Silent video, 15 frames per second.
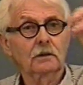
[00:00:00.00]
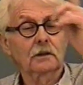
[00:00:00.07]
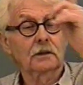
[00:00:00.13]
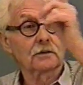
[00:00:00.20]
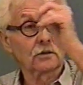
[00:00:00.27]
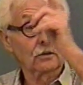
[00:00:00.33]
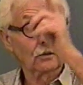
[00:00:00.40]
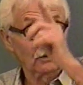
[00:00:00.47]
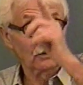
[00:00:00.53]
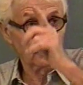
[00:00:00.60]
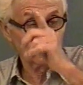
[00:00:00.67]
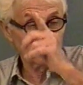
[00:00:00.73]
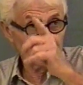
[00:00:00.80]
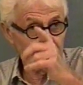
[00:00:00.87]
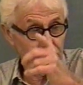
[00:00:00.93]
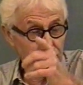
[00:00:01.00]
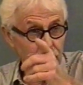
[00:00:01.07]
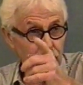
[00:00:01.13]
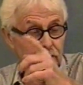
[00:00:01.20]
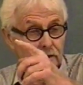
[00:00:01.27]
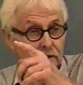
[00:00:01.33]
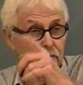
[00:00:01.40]
because
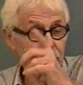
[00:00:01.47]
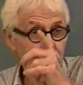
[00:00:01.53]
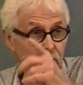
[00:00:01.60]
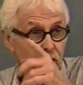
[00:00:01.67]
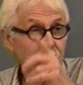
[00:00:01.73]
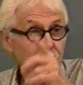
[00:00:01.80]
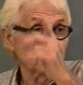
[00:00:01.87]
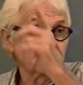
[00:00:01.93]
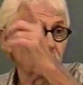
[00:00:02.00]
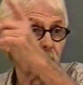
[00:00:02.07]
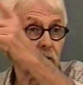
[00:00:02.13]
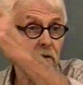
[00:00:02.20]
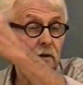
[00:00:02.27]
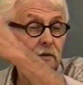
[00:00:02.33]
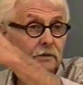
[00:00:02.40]
the mile is marked